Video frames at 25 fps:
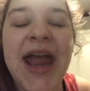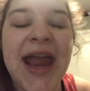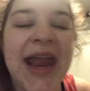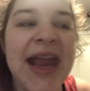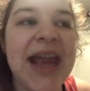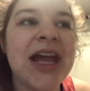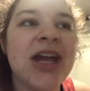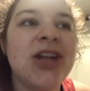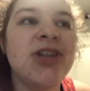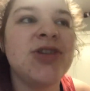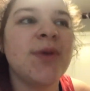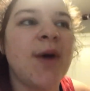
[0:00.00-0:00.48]

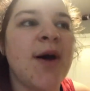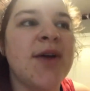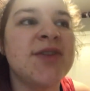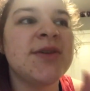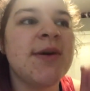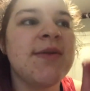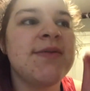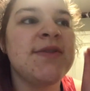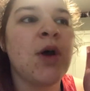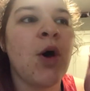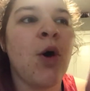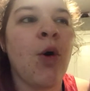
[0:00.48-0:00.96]
And you
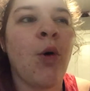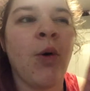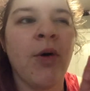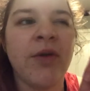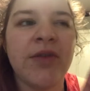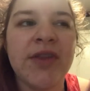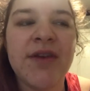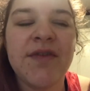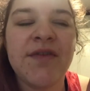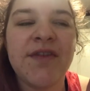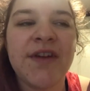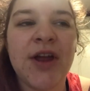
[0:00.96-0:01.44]
also have to
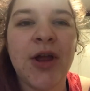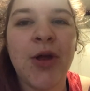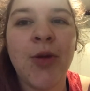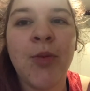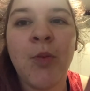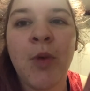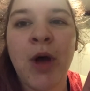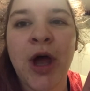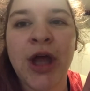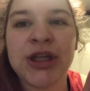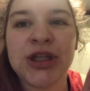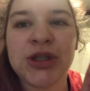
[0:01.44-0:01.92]
hold the
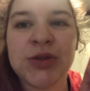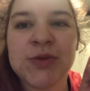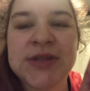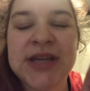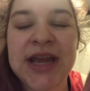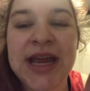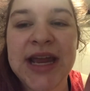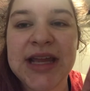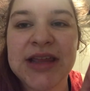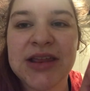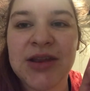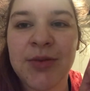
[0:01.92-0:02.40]
film while you
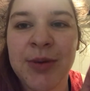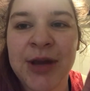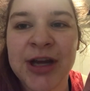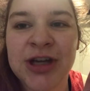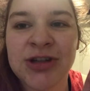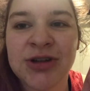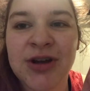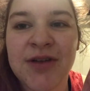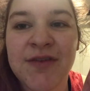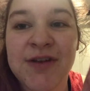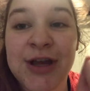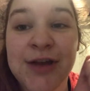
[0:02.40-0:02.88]
take the
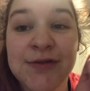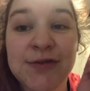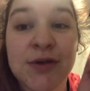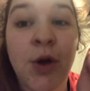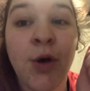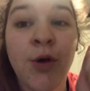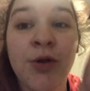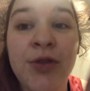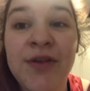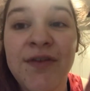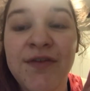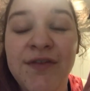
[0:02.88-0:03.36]
picture of it. You have to
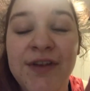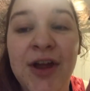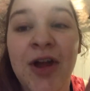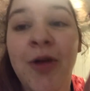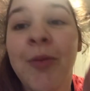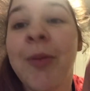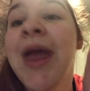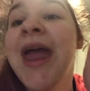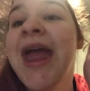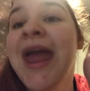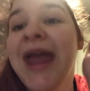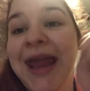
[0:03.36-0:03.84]
hold the
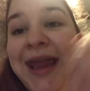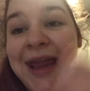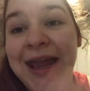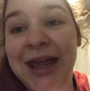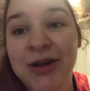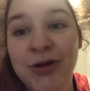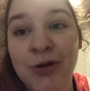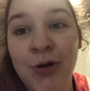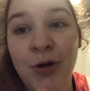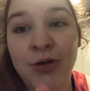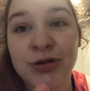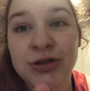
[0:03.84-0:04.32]
film
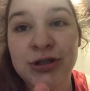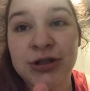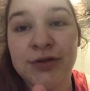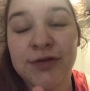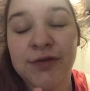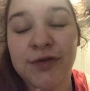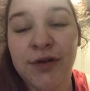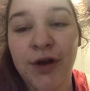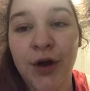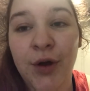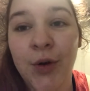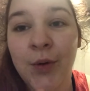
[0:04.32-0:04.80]
and hold your
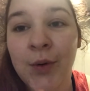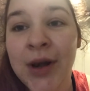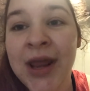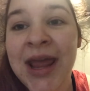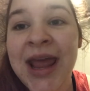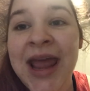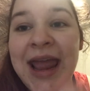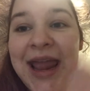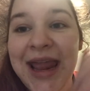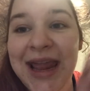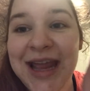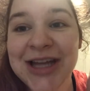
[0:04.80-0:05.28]
phone
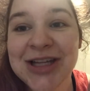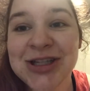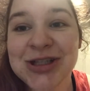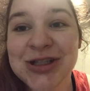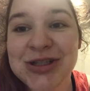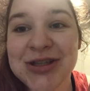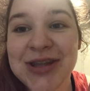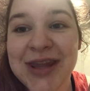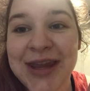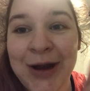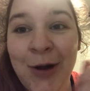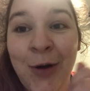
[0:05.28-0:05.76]
and
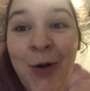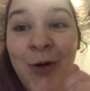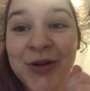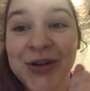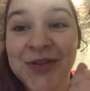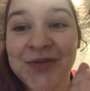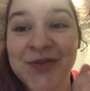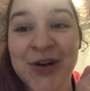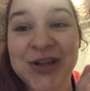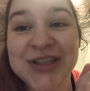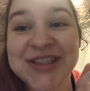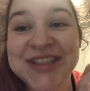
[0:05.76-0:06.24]
like
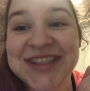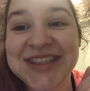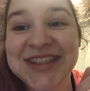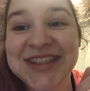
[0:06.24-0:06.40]
hold it for